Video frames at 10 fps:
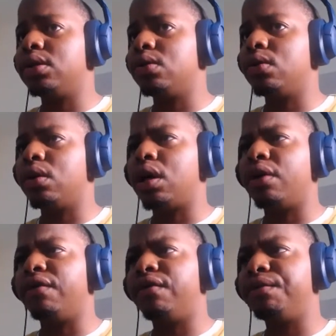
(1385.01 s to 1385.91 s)
So
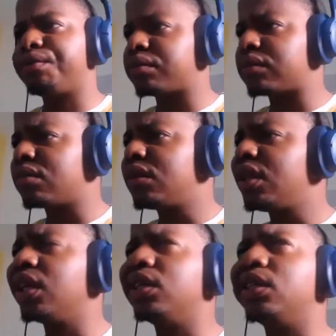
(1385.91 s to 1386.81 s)
I've
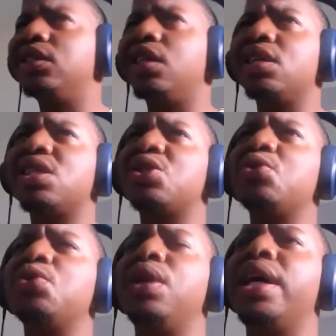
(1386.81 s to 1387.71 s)
had a chance
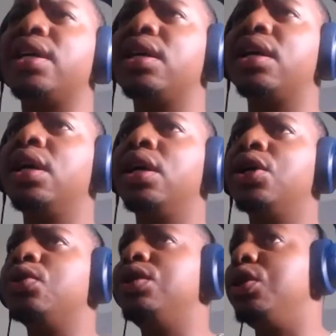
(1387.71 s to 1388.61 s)
to like
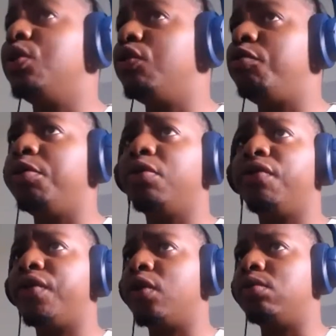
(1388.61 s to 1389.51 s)
to deal with people
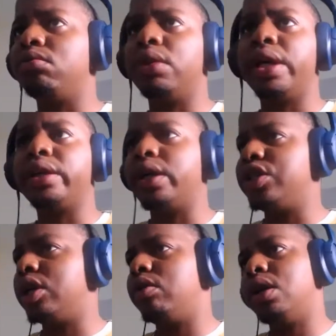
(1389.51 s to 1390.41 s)
from like
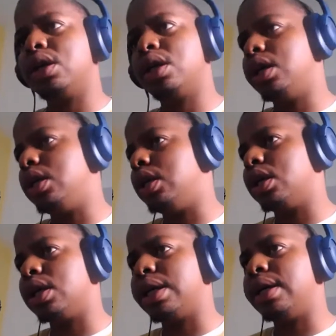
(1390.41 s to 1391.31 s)
Nigeria,
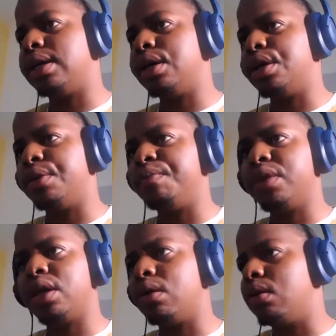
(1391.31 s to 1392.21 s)
Kenya, Ghana,
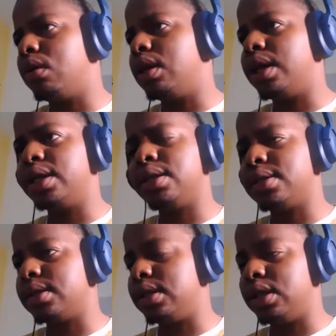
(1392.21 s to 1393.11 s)
Angola,
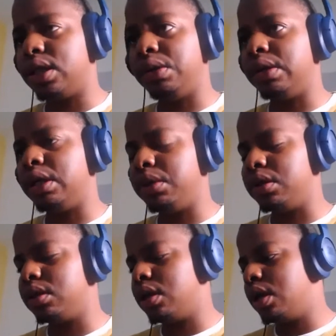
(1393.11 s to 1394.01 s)
Tanzania, you name
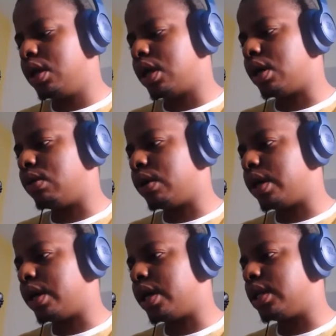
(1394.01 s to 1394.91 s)
it. I
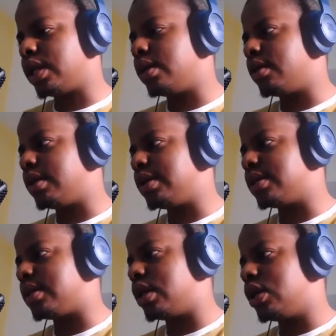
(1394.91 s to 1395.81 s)
had that in the
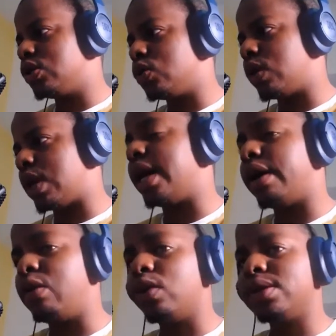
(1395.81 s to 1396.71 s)
list. So
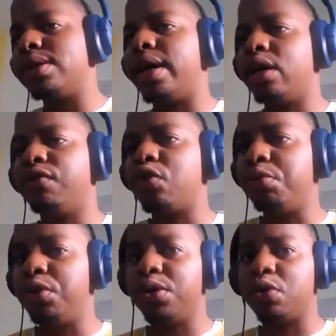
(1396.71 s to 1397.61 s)
I was the head of
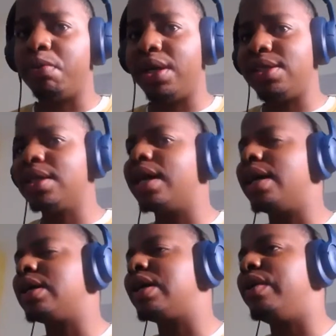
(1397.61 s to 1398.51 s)
community. So basically, I
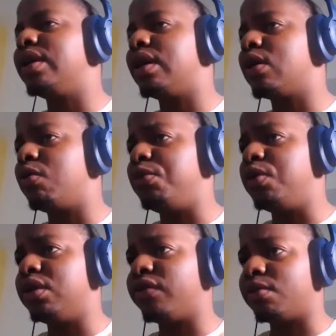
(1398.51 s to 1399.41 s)
created a
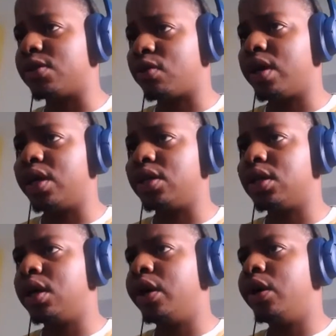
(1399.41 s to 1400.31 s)
community from scratch,
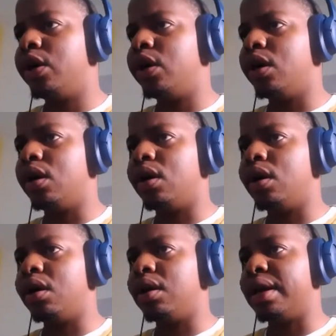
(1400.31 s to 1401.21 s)

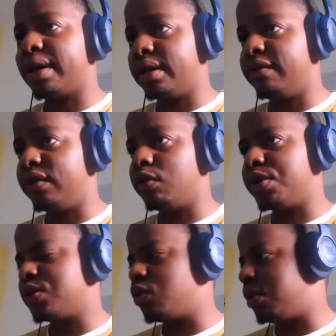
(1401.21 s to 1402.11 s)
like a
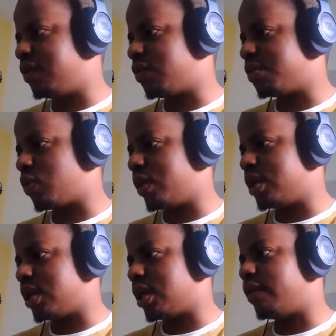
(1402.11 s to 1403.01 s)
developers community from scratch,
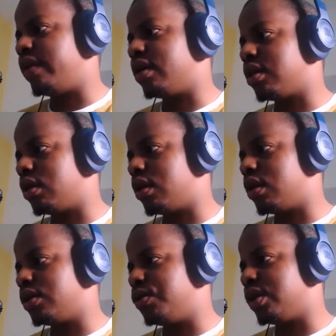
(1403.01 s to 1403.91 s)
and I've learned a lot
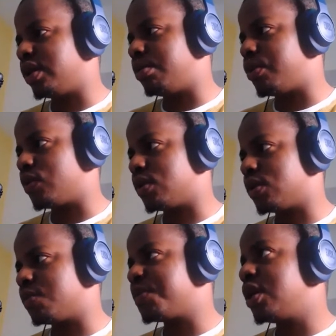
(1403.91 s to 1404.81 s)
during that
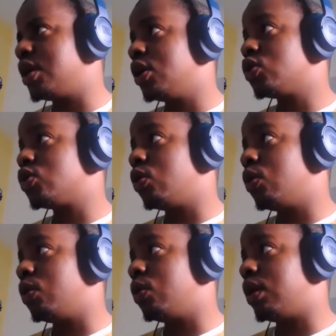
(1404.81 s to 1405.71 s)
process.
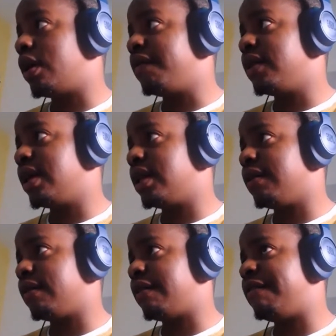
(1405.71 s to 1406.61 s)
So after that,
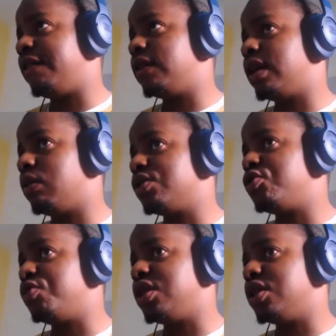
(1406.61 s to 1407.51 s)
I felt that I was
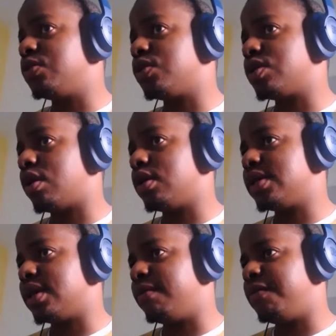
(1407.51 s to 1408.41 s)
ready to start
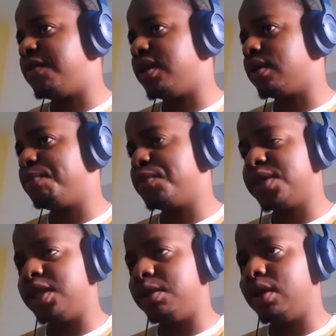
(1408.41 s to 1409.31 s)
something
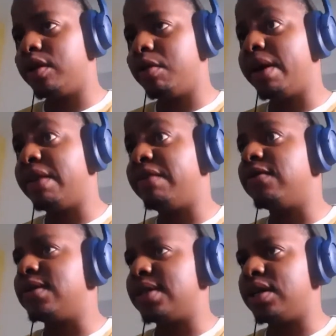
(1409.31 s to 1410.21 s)
similar, but for
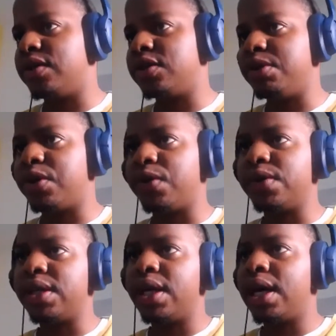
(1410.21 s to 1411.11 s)
designers
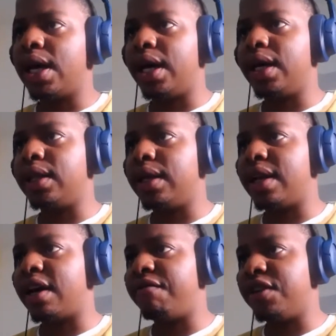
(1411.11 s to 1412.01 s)
because I had
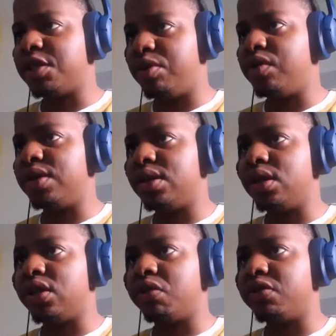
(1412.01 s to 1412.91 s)
enough experience in
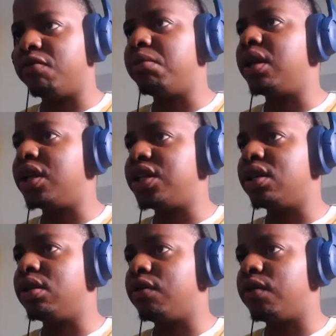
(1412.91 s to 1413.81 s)
terms of
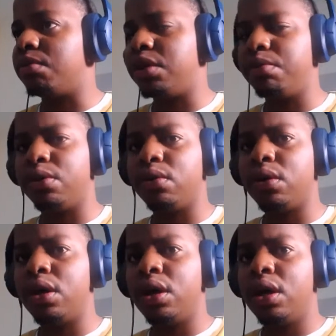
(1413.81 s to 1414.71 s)
managing different people,
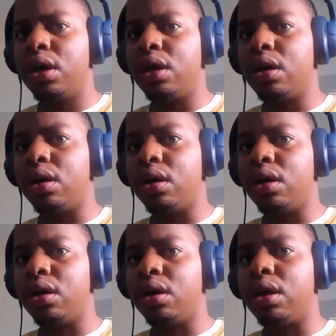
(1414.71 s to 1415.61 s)

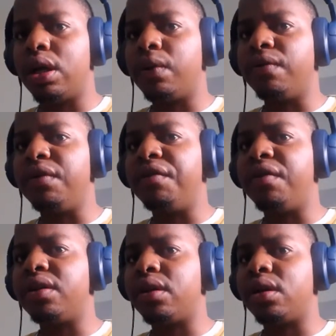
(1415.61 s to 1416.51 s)
like with
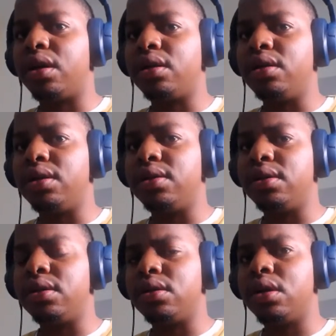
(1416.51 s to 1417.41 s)
different
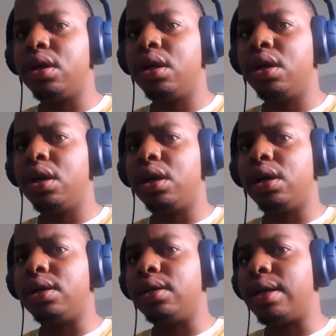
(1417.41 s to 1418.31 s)
ethnicities
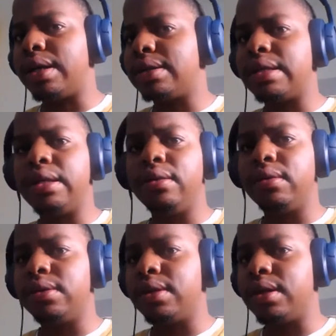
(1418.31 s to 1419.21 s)
and like
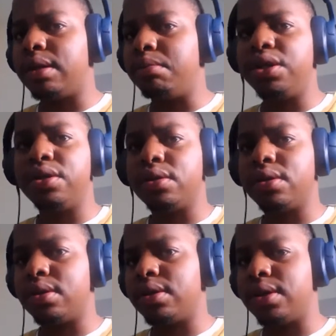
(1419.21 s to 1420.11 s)
skills and ambitions
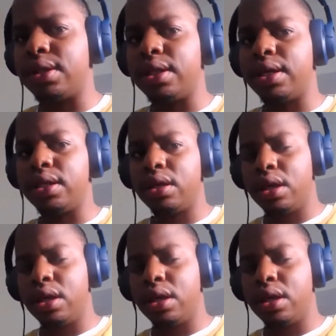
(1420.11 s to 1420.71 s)
and things like that.